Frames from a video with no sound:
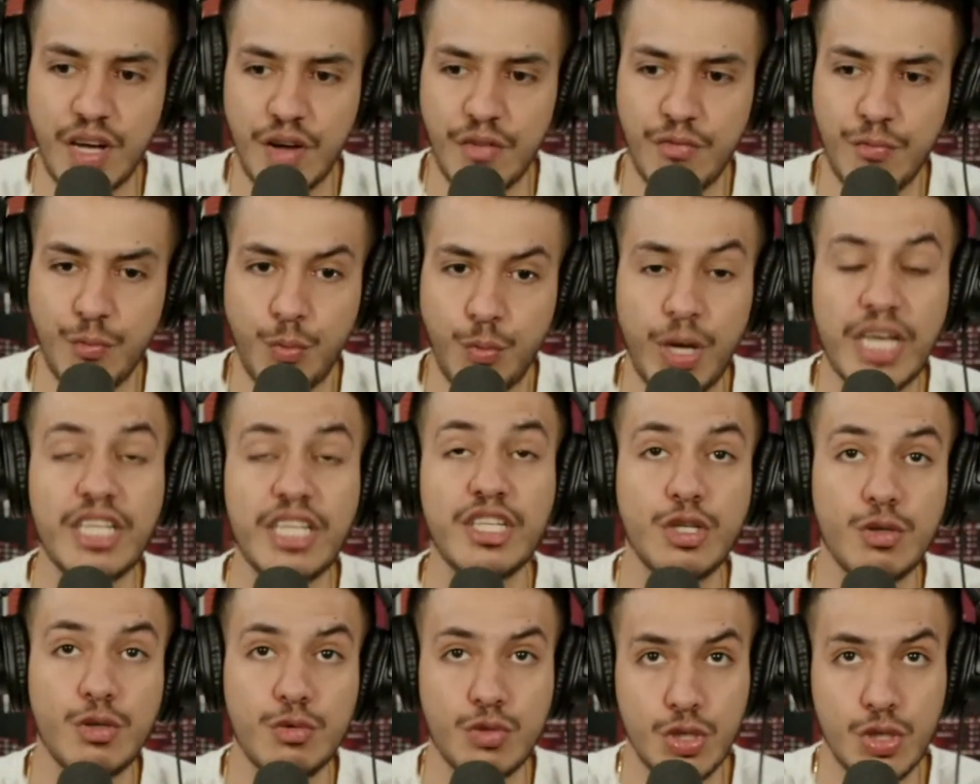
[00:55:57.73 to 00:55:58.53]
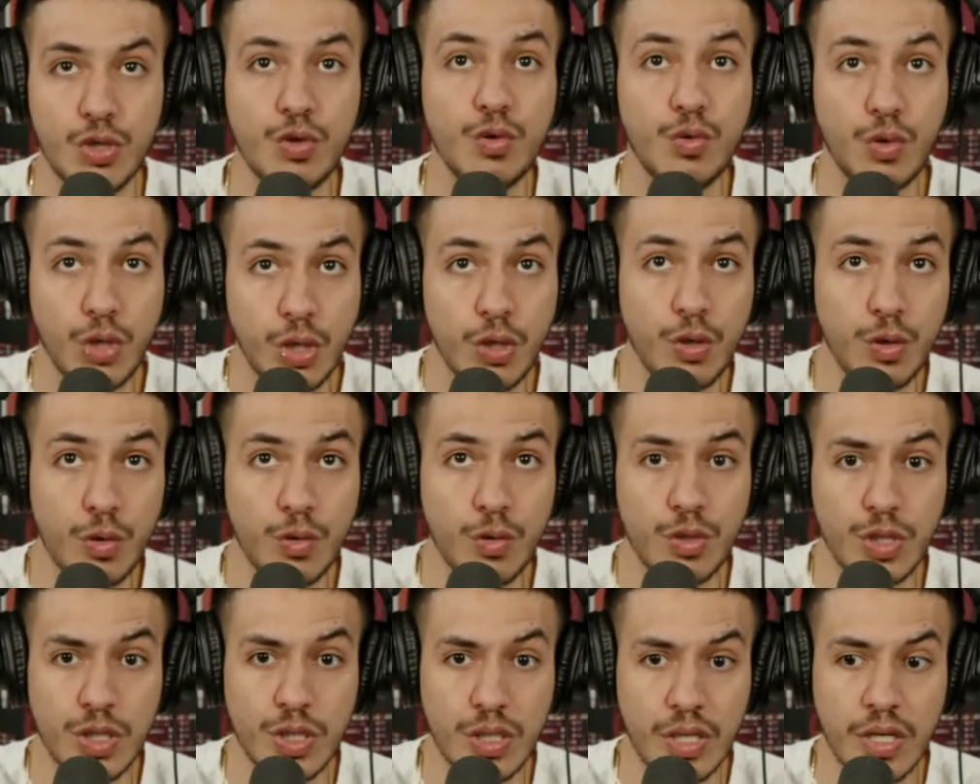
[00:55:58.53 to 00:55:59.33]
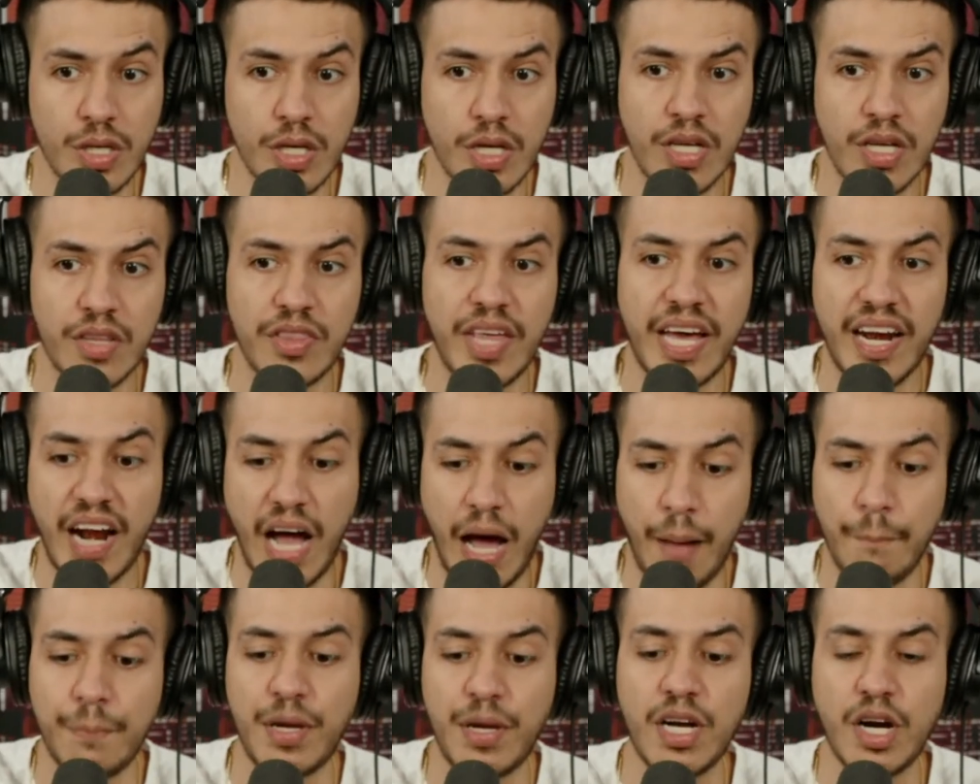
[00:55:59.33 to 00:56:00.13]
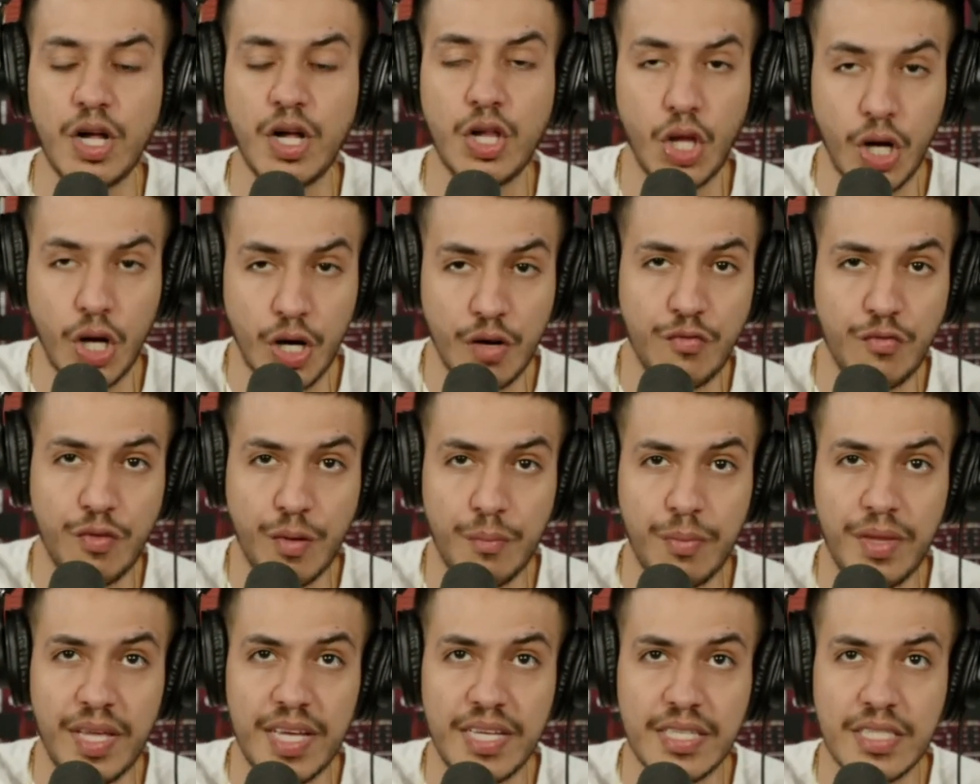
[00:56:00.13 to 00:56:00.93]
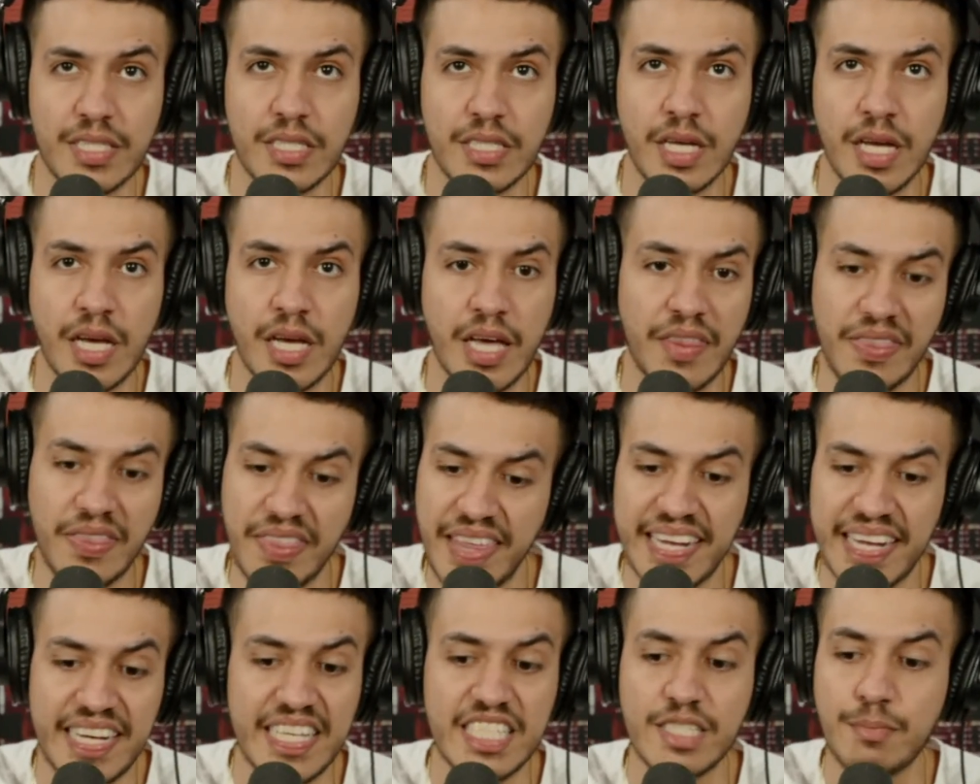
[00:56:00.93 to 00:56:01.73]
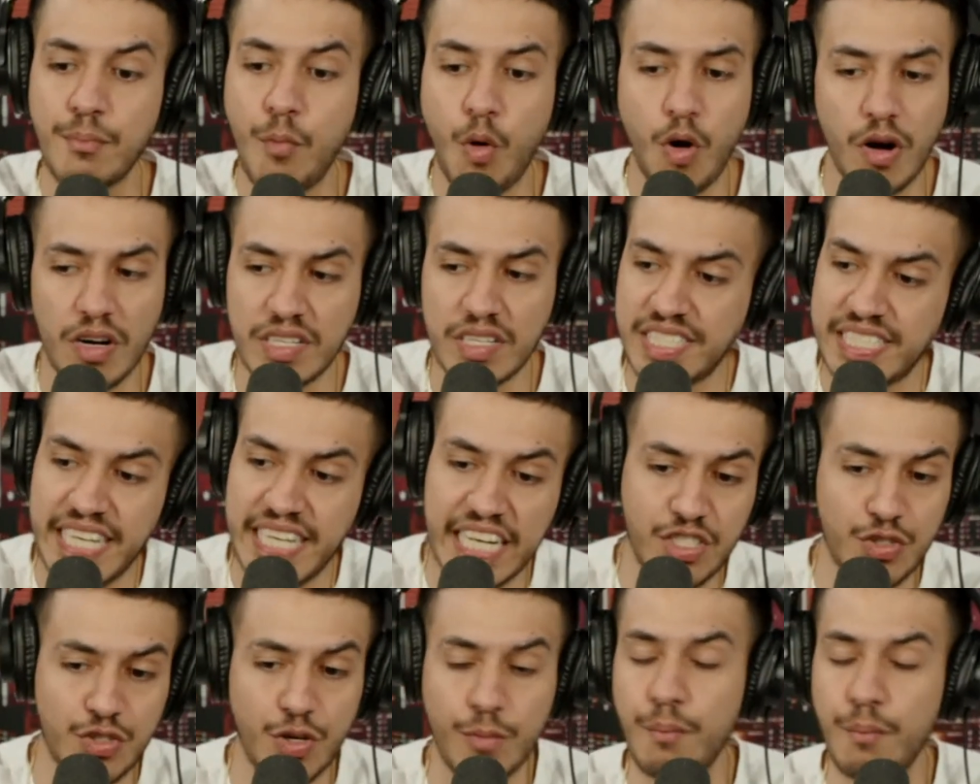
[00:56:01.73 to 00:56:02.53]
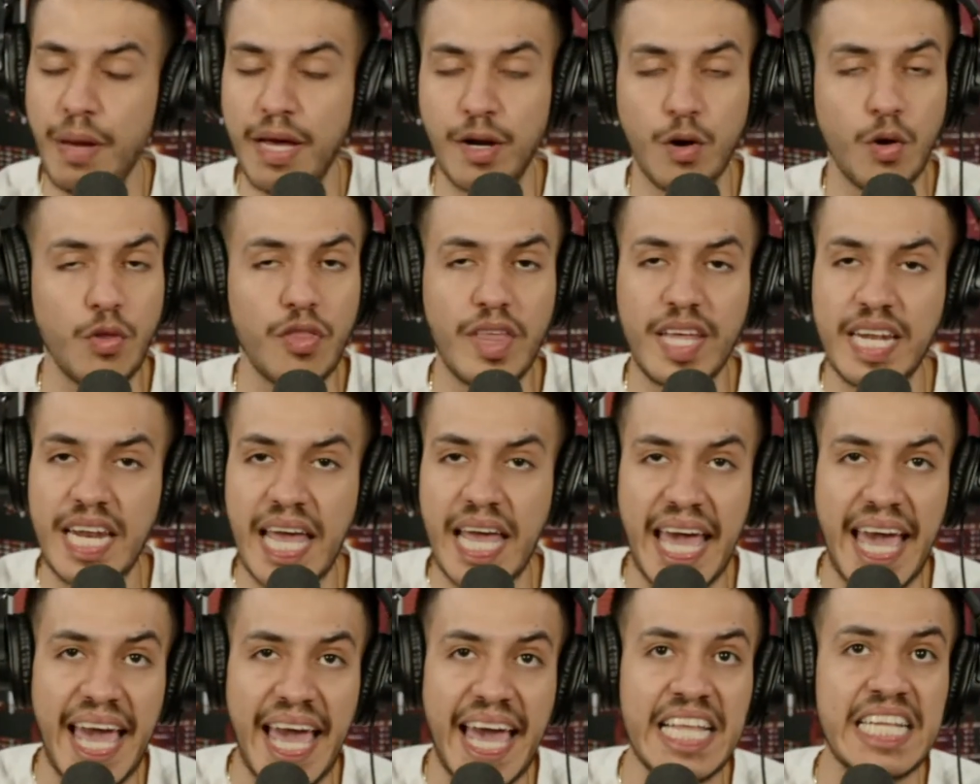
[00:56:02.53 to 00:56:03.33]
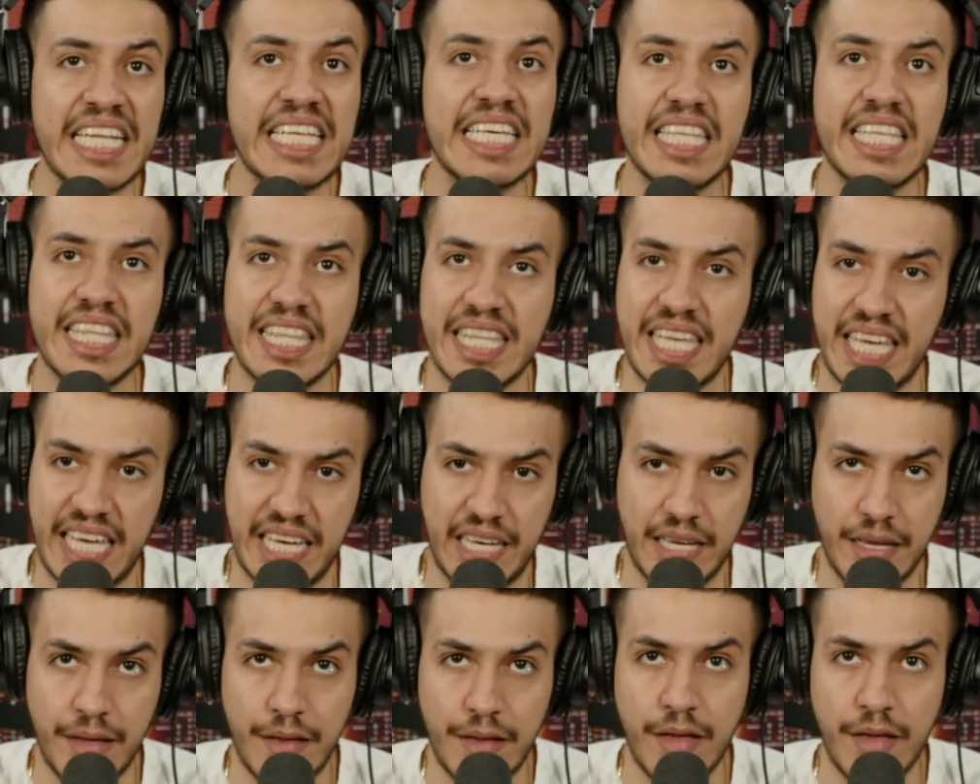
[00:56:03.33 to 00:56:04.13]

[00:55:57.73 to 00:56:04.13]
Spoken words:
of when you do lose, that I'm going to learn from this, it is more detrimental than anything.